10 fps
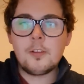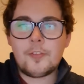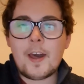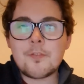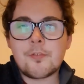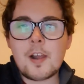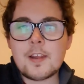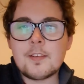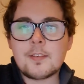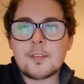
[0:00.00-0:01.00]
That
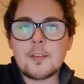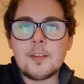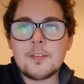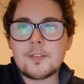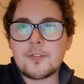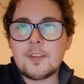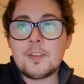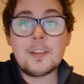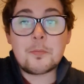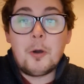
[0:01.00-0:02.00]
phrase
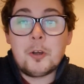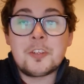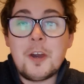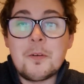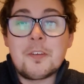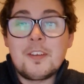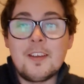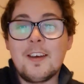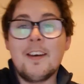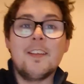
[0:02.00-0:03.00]
it's Morse code,
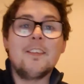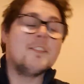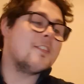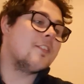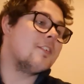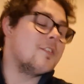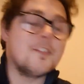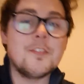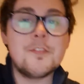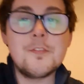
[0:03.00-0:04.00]
and
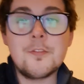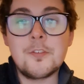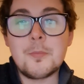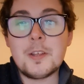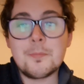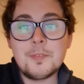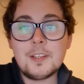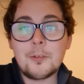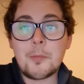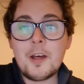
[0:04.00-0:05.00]
the drummer
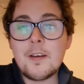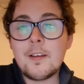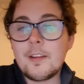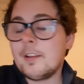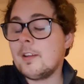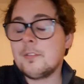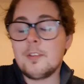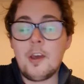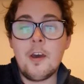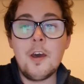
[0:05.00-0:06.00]
Neil Peart
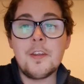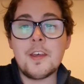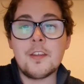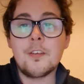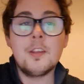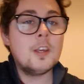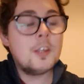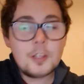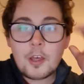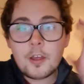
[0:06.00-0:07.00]
heard it and
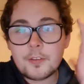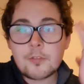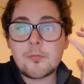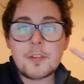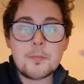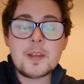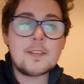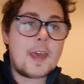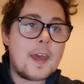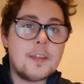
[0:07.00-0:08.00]
heard this rhythm in his
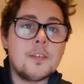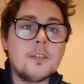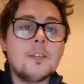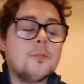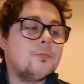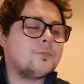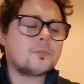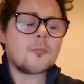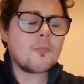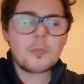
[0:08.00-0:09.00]
head and
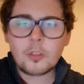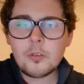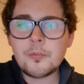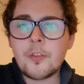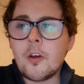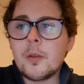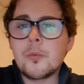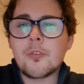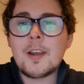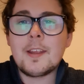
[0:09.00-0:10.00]
thought it
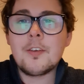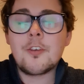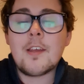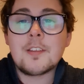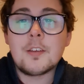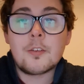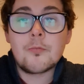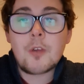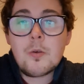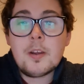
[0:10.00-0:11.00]
was really interesting
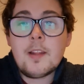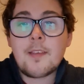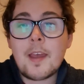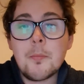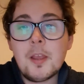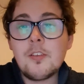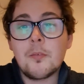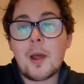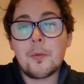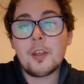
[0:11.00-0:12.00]
and wrote an entire piece
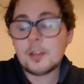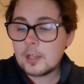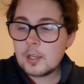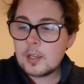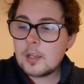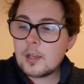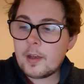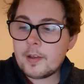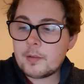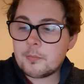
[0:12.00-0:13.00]
around it.
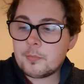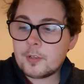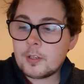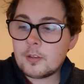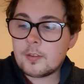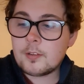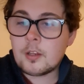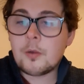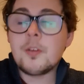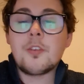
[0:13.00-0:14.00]
And you
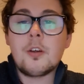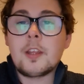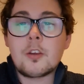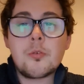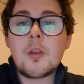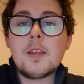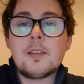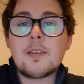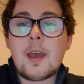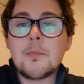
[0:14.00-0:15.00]
know, it's all in crazy
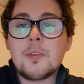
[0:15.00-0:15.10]
time